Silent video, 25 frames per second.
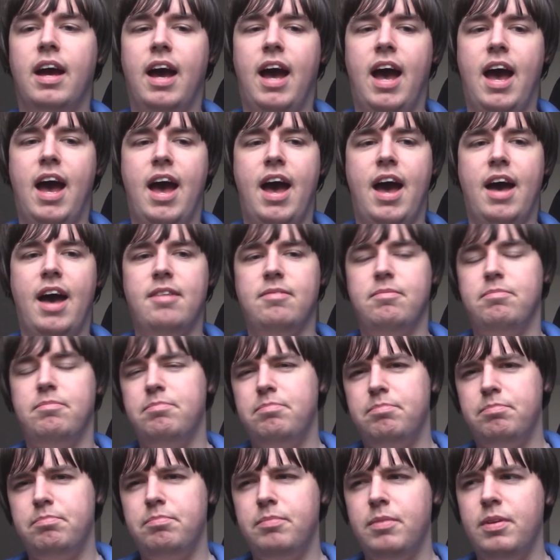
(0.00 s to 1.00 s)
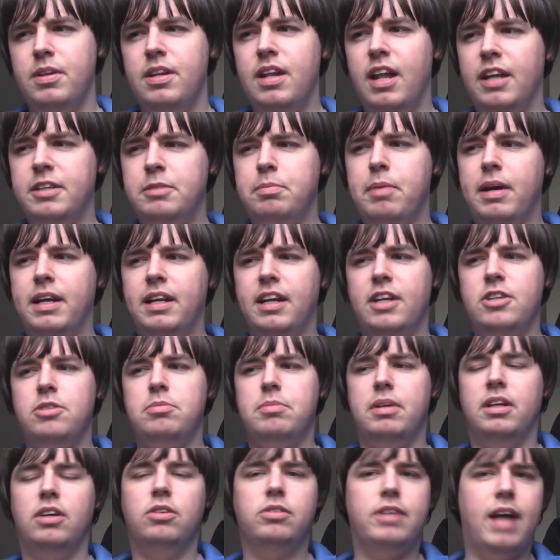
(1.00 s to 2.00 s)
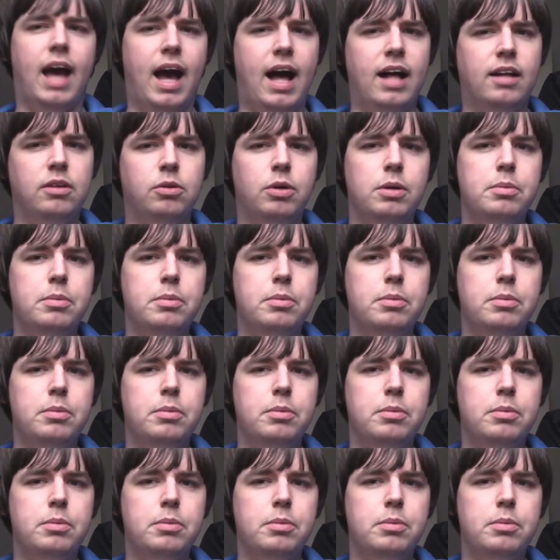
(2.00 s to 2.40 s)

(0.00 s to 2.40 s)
Uh, a lot of speculation about, oh, Cal,